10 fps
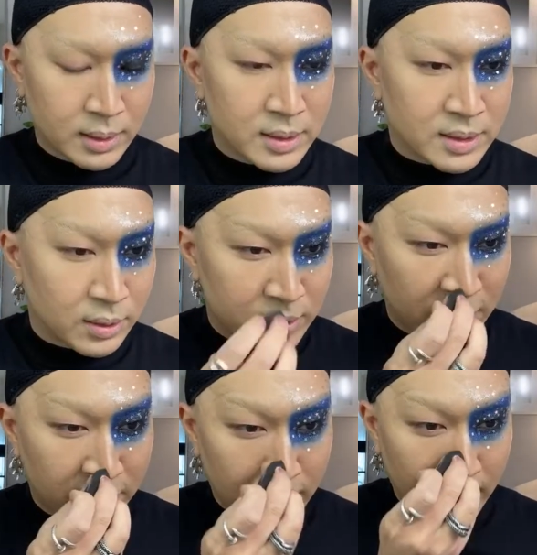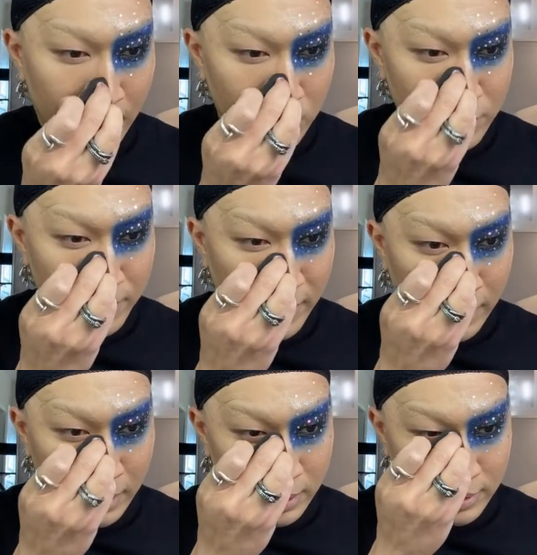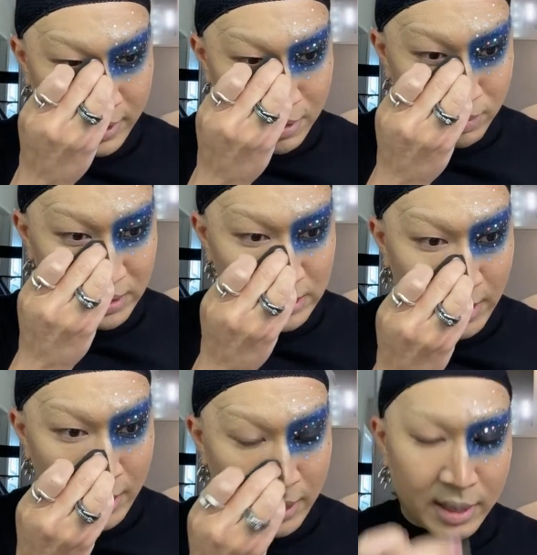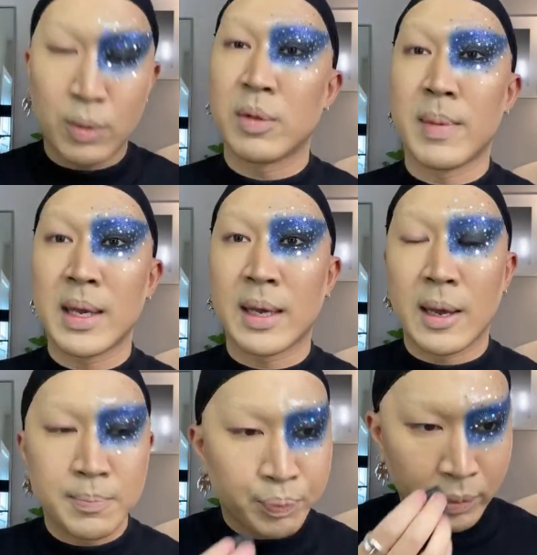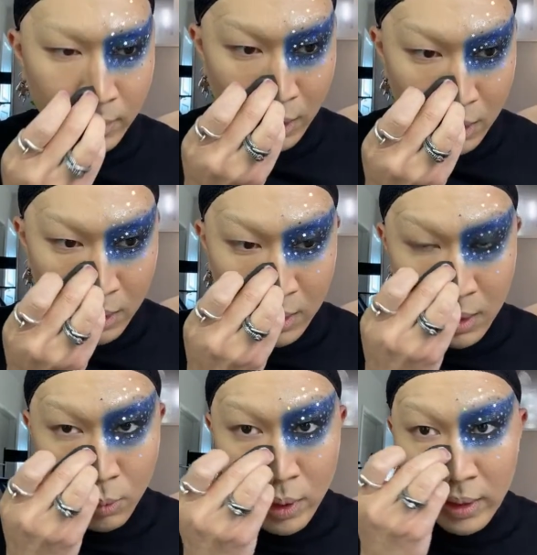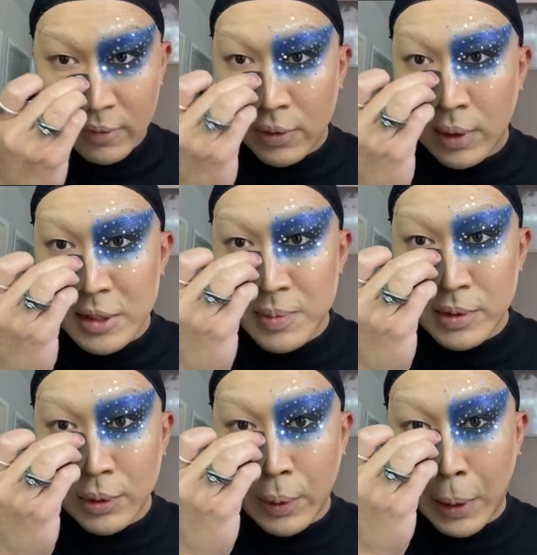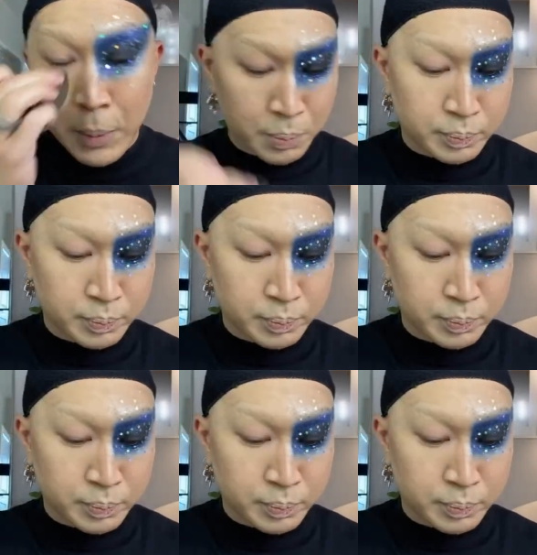So it definitely helped me keep my sanity with makeup. What have you guys been doing?